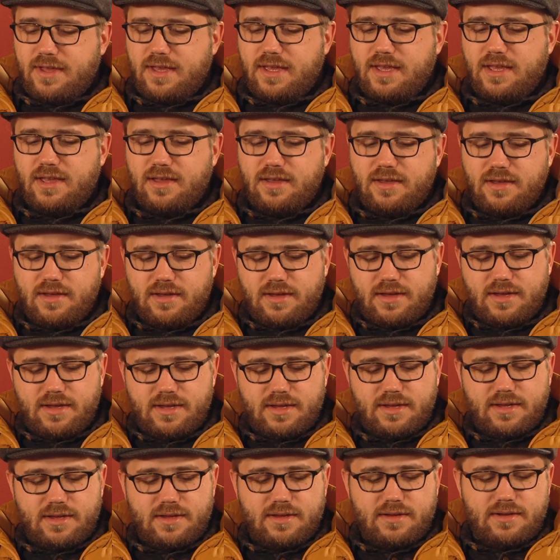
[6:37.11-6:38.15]

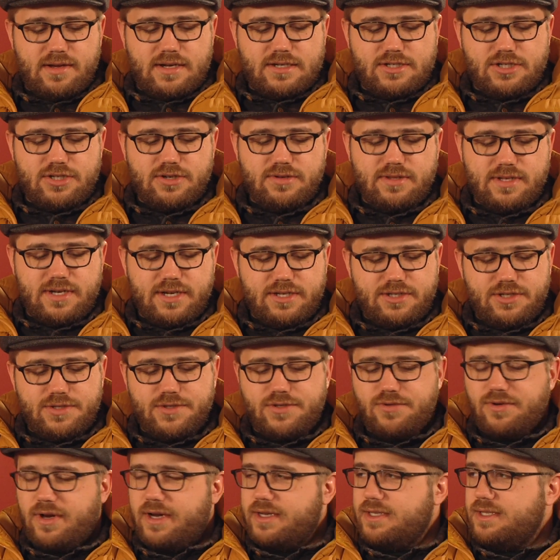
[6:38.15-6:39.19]
a show that I
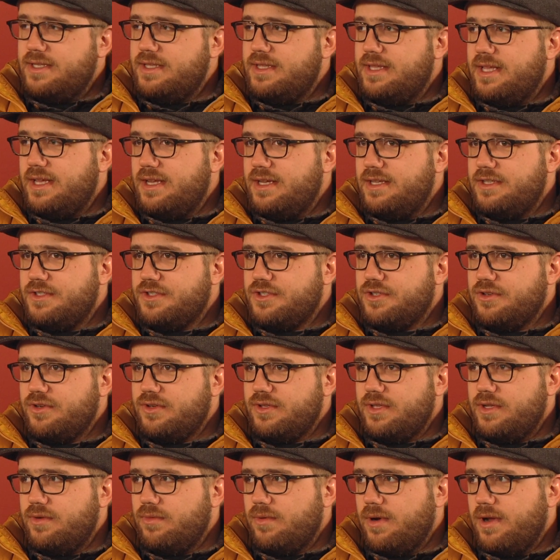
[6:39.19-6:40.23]
just directed that is
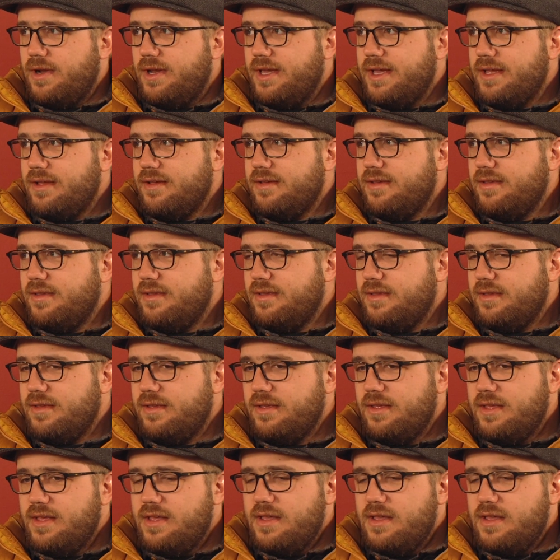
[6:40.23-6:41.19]
currently running.